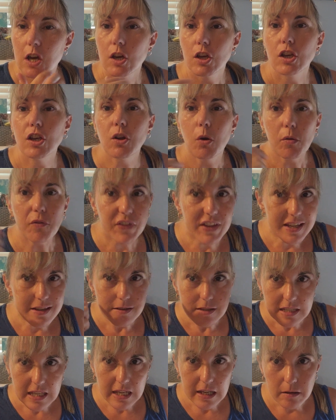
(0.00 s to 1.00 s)
you know,
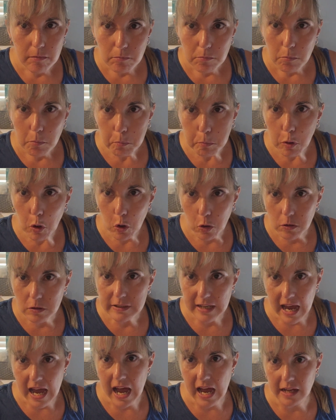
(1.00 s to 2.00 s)
these get pulled
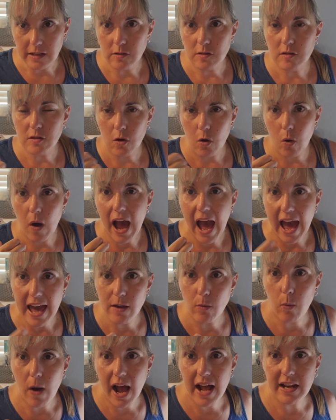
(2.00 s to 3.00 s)
on, so I
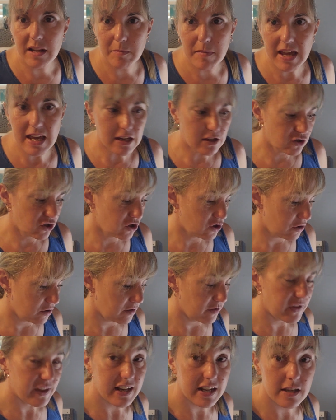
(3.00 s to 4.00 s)
want to make sure
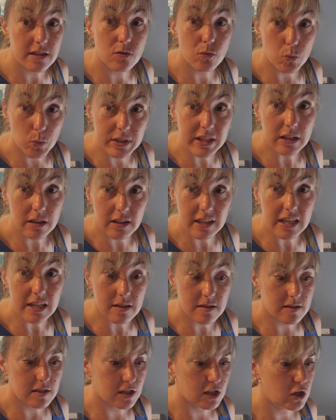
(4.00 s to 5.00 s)
that it's really
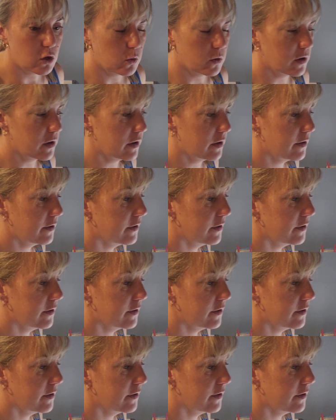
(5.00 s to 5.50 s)
secure.